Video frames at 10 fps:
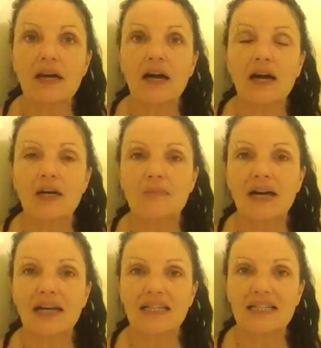
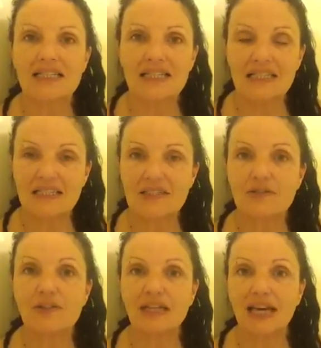And it's easy
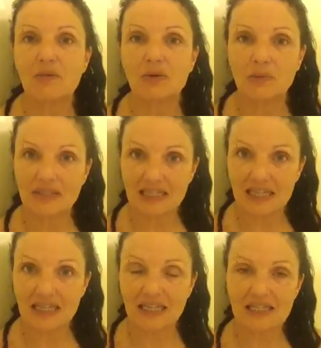to forget what we
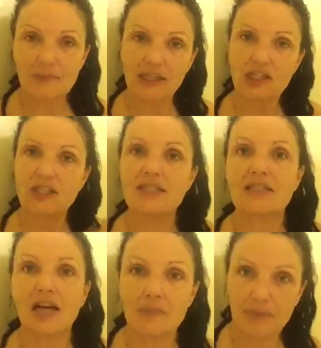did, especially as
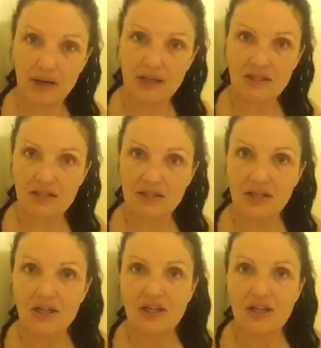time passes.